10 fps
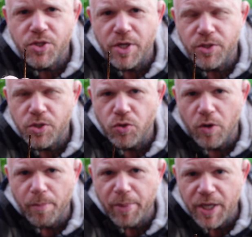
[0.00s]
just to
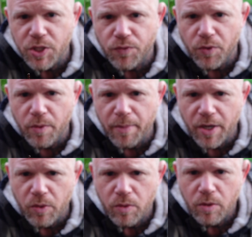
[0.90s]
try and pierce through the
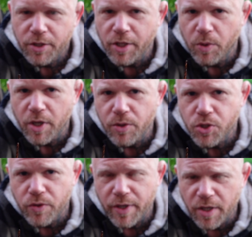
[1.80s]
metal. You don't want to go
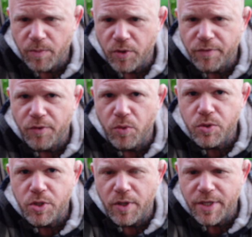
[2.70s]
straight in with a full
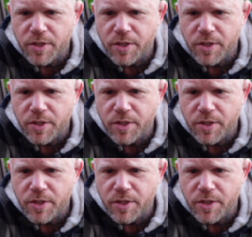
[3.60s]
size.